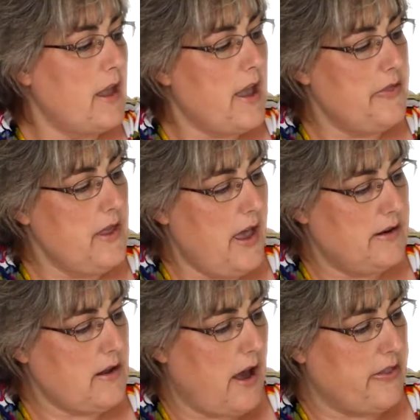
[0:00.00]
And
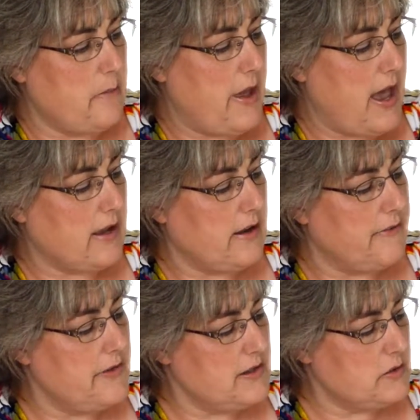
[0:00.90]
then on the back
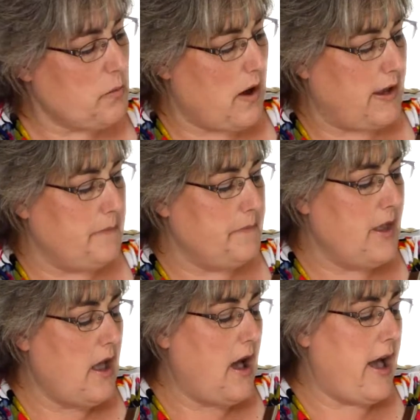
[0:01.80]
of this one,
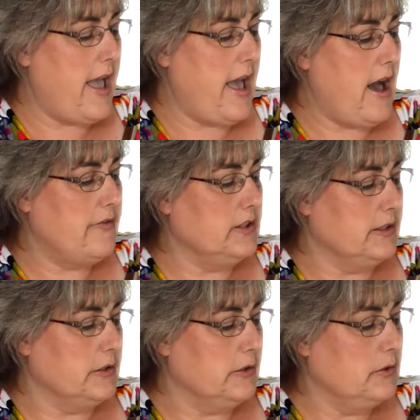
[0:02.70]
I have a
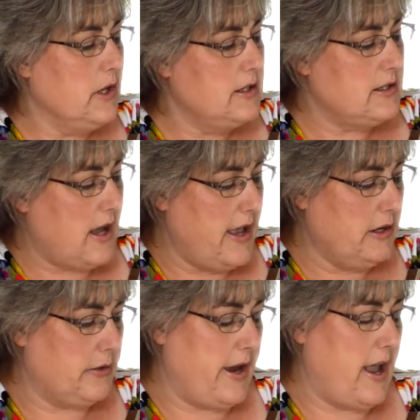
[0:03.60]
little
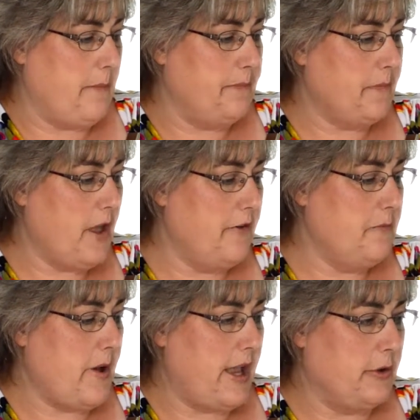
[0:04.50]
diagram of
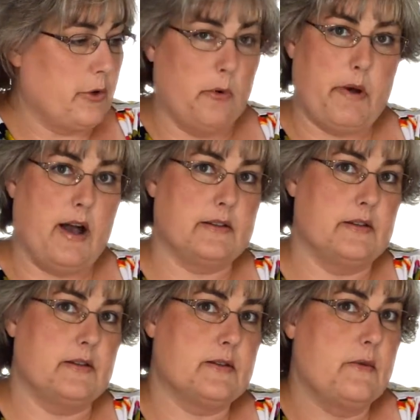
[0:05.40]
my grow
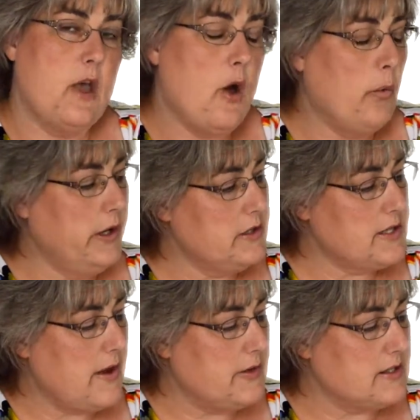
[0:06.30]
boxes. We just
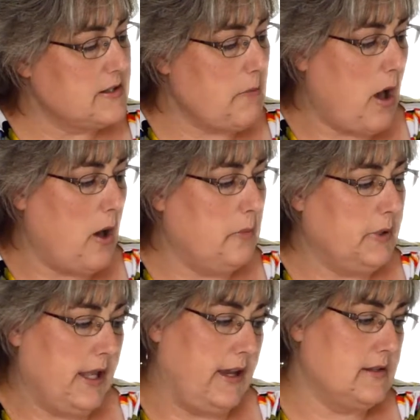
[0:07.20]
have a small
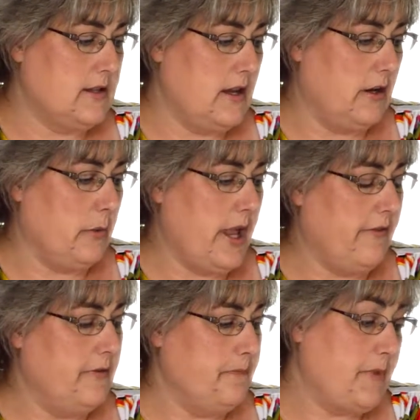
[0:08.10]
place here. We
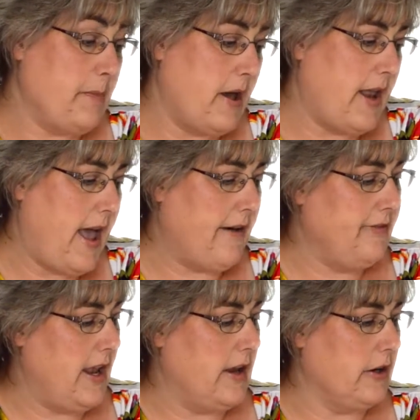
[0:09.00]
have about a half
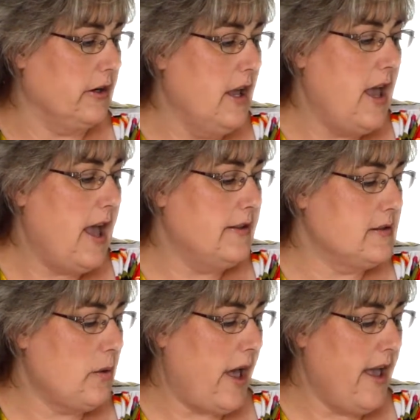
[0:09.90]
an acre, and
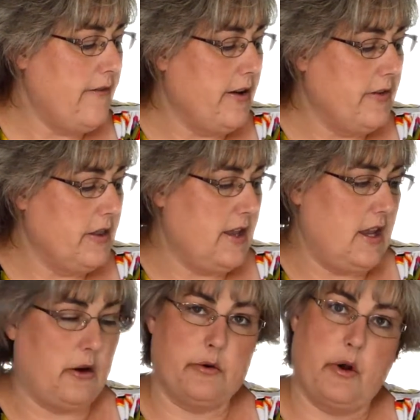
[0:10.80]
so I have everything
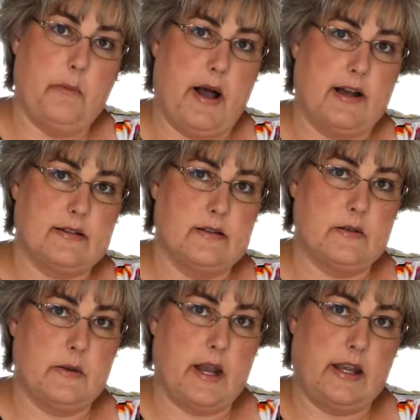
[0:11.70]
in grow boxes
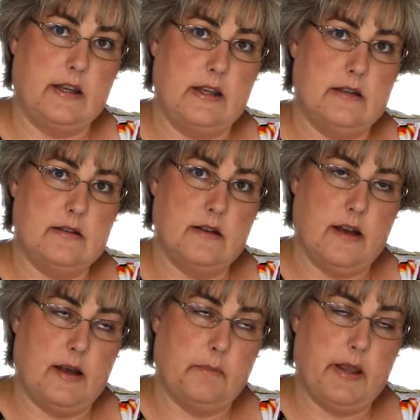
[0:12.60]
so that I can
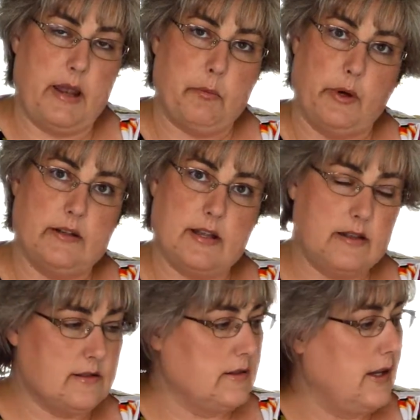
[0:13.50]
plant more
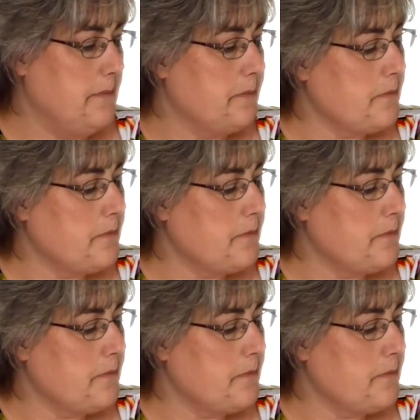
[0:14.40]
intensely.